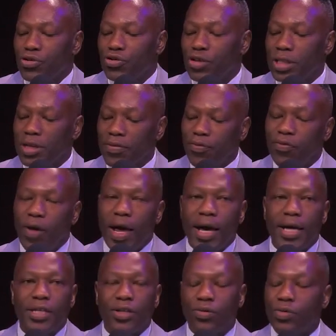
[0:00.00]
She
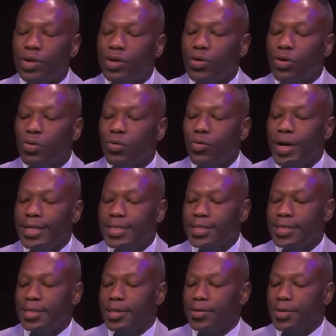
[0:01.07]
defined critical race
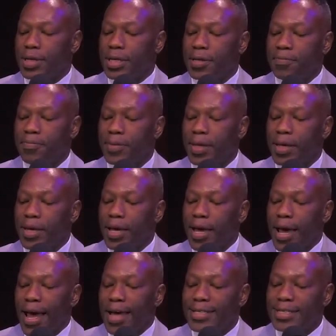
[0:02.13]
theory
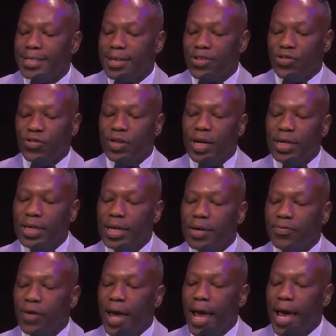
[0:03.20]
as the study
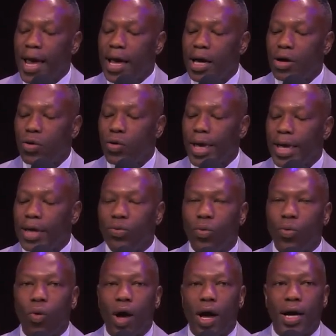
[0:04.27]
of how
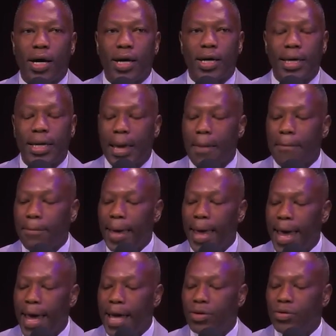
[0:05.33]
and why
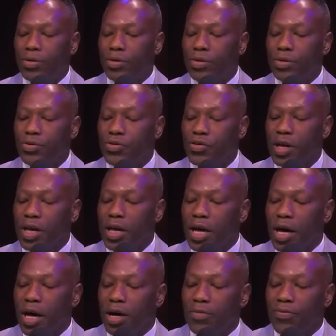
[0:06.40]
patterns
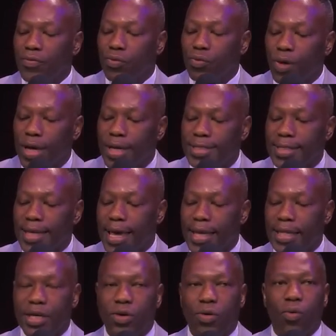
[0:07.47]
of race
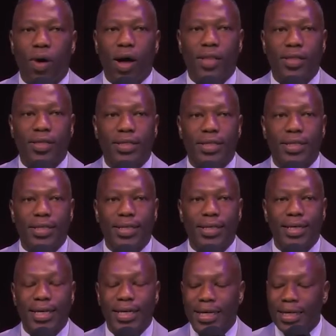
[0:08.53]
inequality
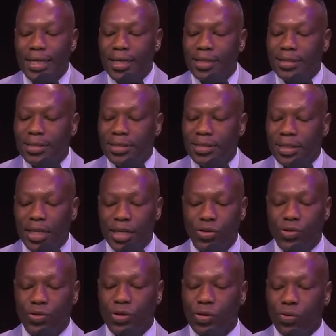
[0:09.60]

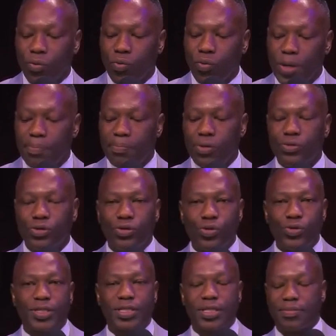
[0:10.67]
continue to
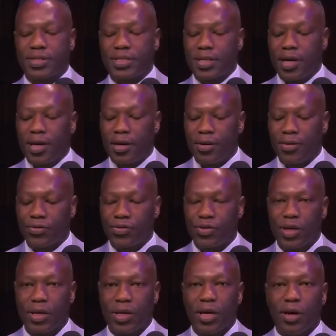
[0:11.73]
reproduce themselves
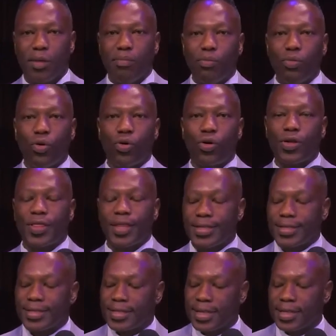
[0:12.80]
more than
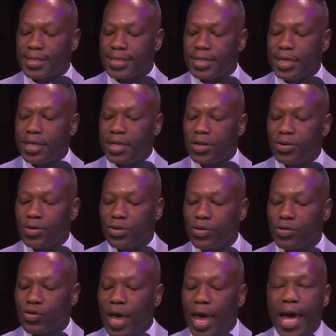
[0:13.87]
60
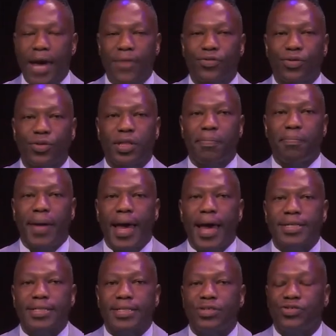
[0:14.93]
years after the
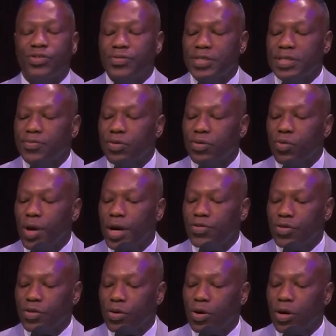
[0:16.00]
passage of civil
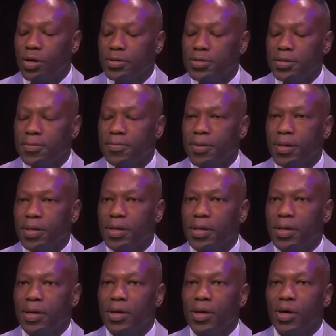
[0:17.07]
rights laws.
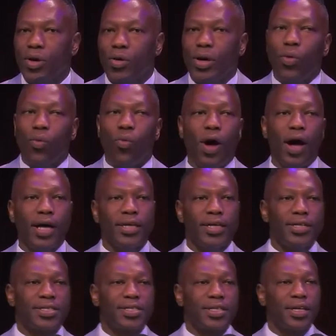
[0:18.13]
Right? Why
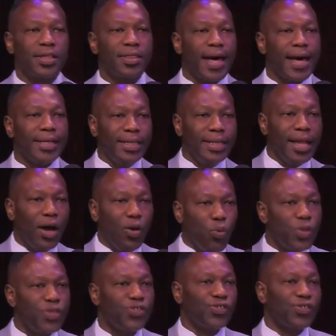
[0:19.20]
is it that
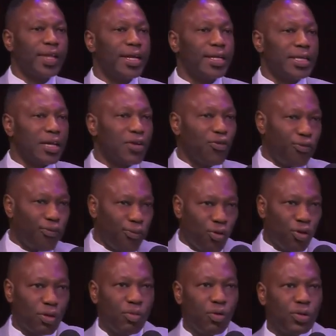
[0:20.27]
notwithstanding
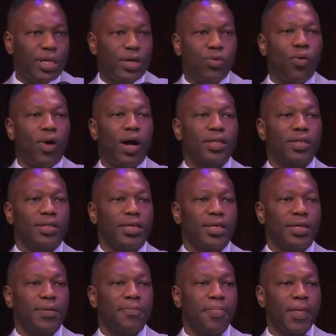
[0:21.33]
formal
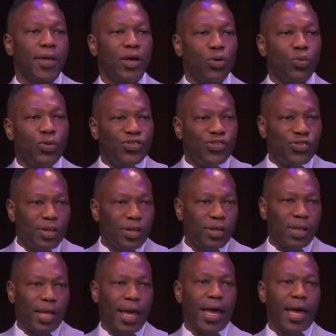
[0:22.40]
equality, we
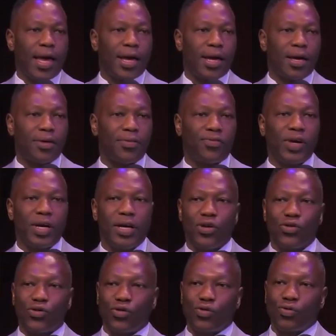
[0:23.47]
still have
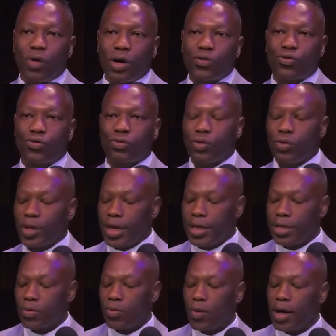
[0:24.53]
structural
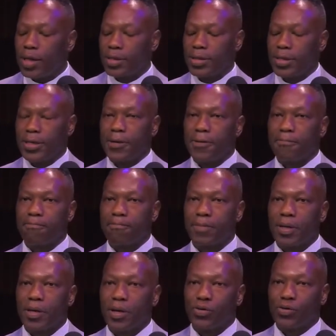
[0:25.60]
inequality?
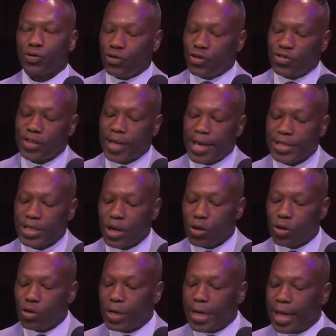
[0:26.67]
So she says,
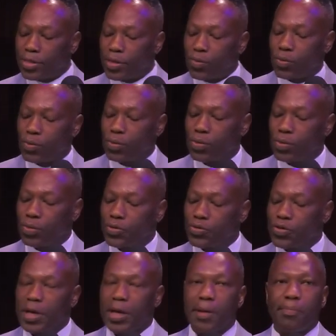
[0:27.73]
look at the rules,
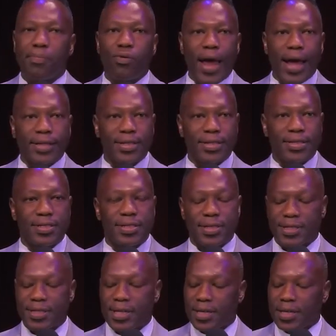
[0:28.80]

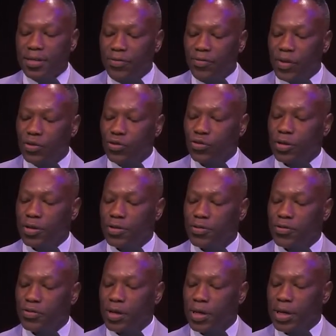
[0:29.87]
practices,
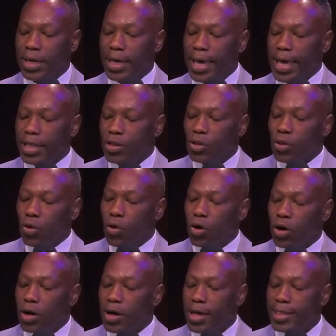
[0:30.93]
conventions, and
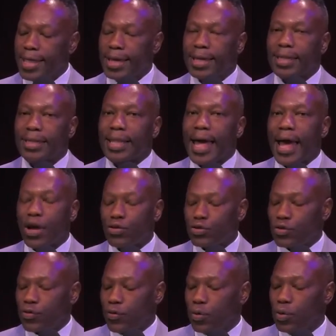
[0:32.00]
law that allows
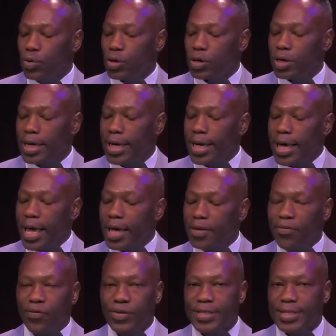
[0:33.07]
for and
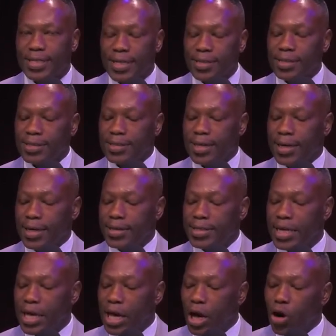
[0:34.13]
facilitates
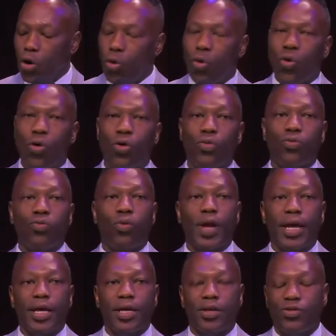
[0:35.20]
a whole
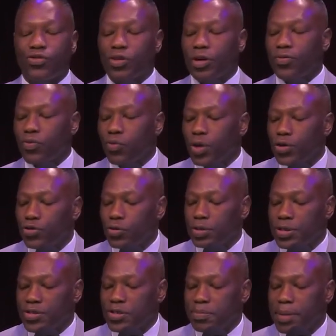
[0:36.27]
range of racial
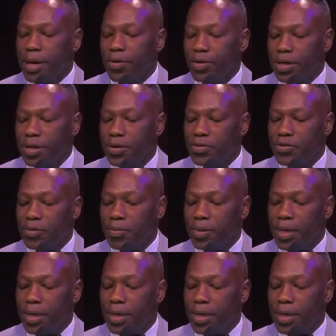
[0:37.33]
disparities.